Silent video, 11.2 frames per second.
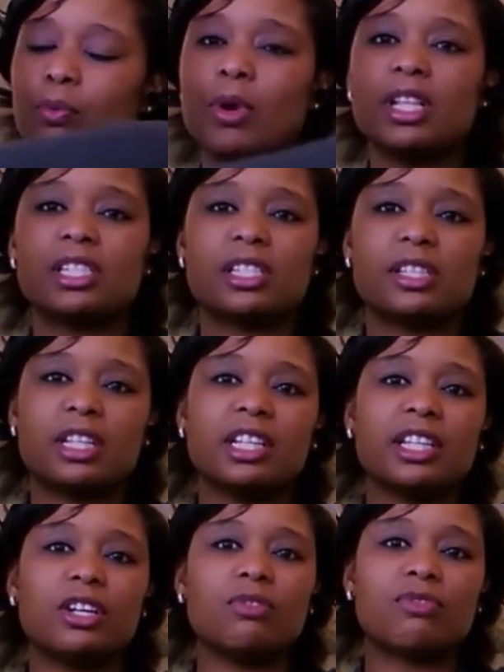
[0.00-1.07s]
What's the
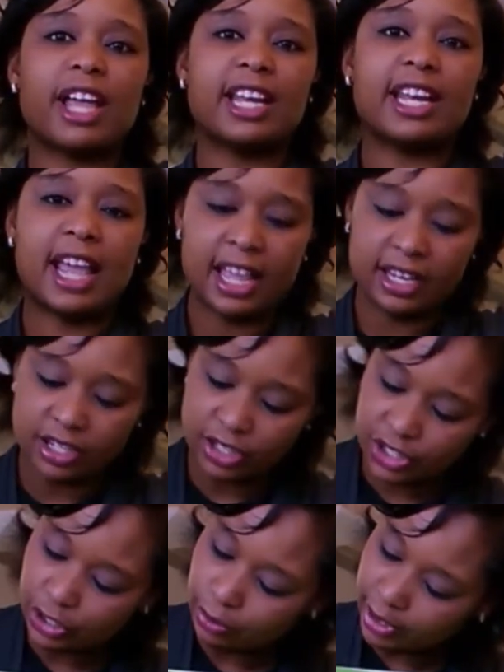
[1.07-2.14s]
little red hen
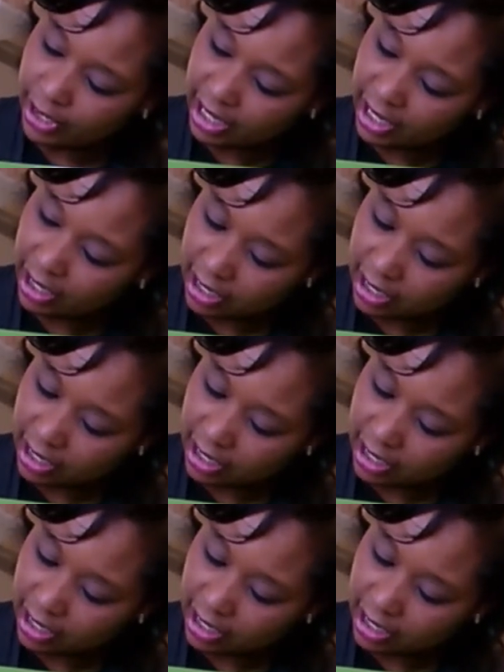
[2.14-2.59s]
doing?